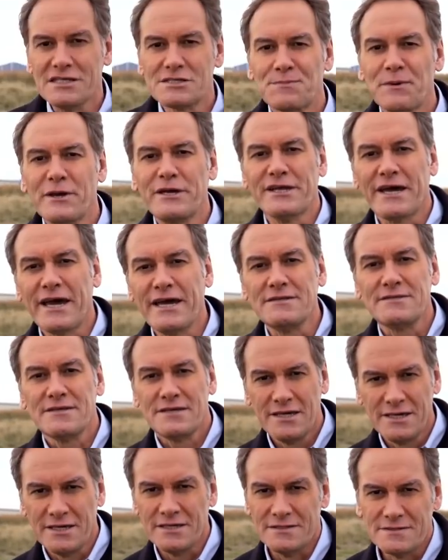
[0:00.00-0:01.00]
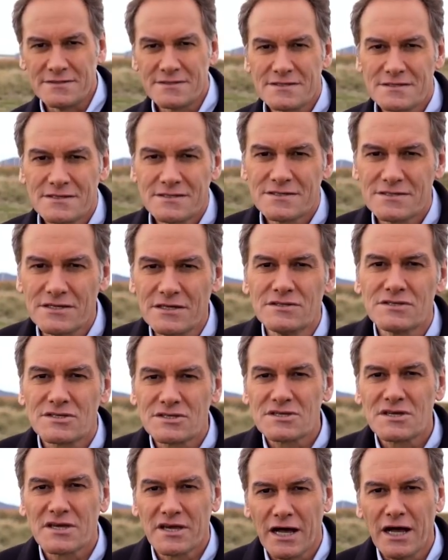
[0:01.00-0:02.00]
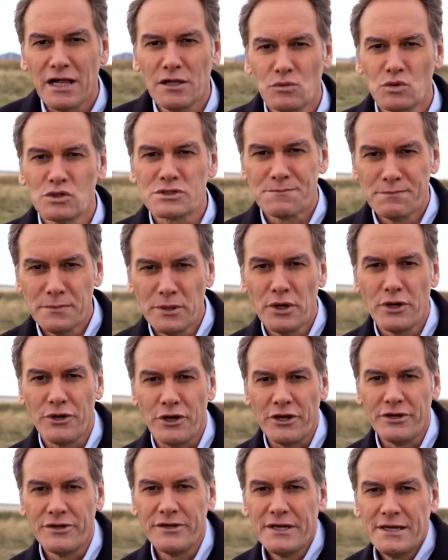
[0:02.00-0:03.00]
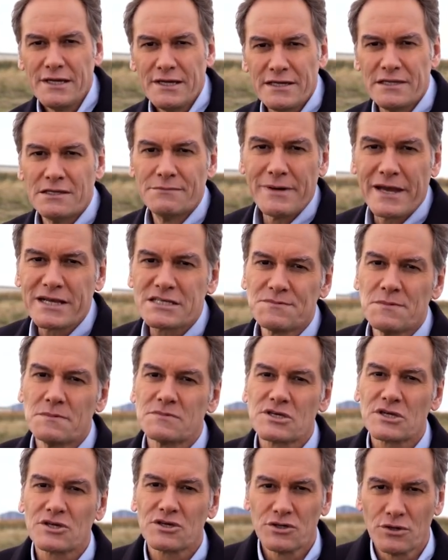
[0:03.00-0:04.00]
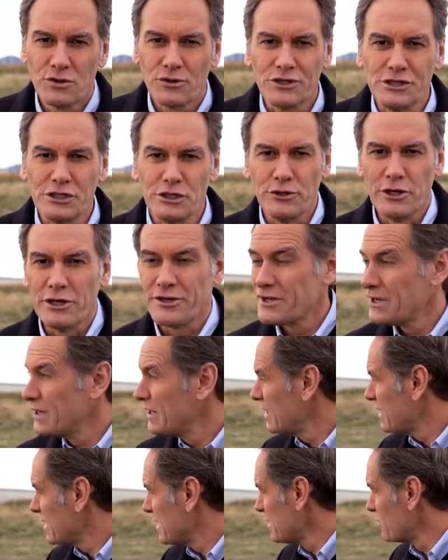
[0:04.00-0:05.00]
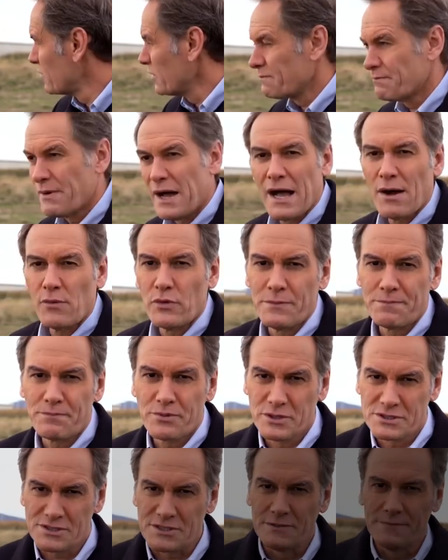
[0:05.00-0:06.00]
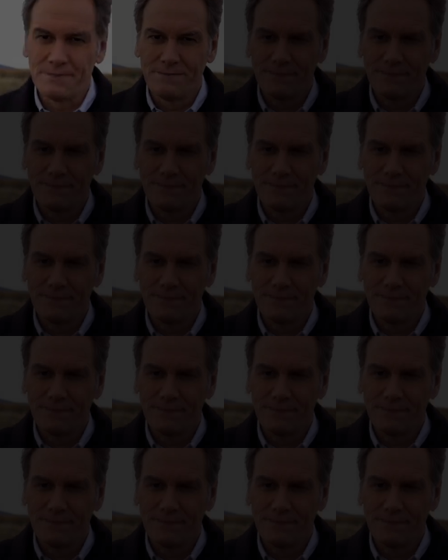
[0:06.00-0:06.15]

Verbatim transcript: It's been eight years since Carl was murdered in the maximum security unit here at Barwon Prison.